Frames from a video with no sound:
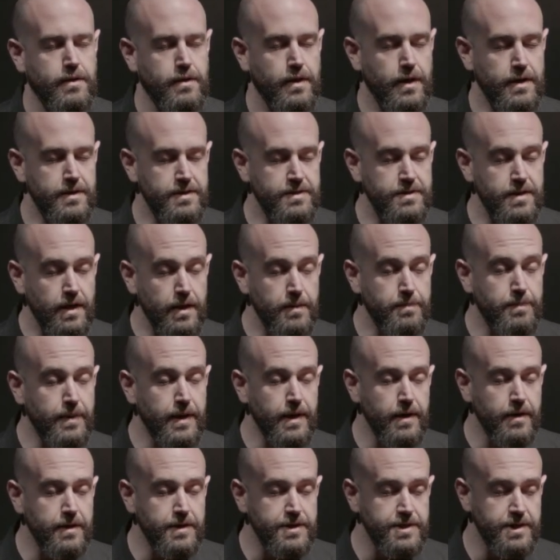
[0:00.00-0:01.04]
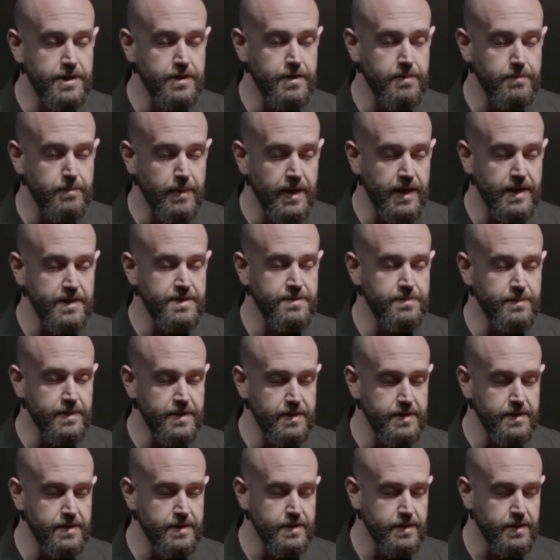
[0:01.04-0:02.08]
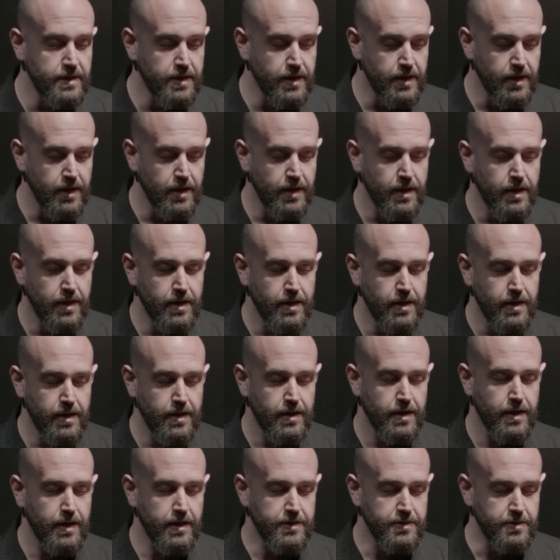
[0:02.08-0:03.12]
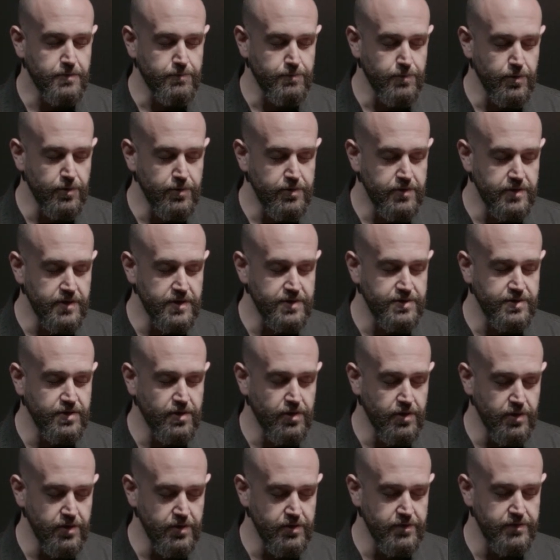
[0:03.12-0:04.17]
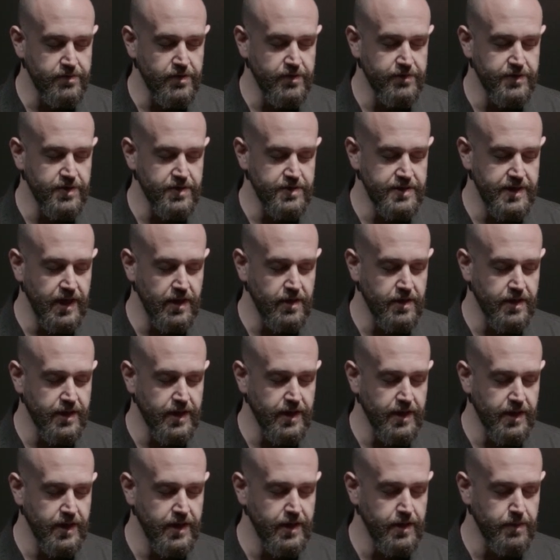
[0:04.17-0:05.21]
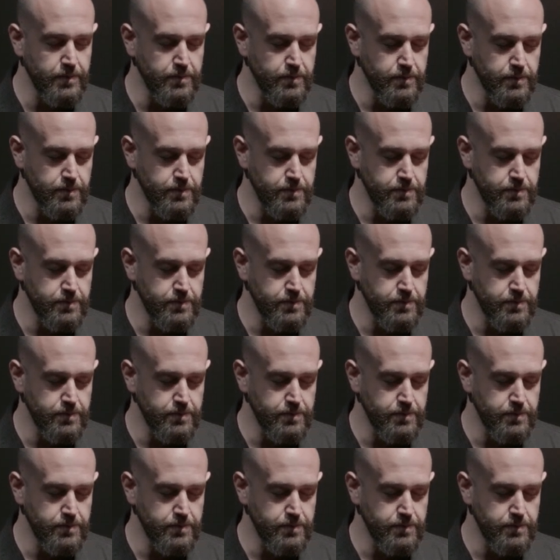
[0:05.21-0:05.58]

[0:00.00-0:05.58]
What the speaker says: Thus I perish in amazement at the ruthless curve of your delicate hip.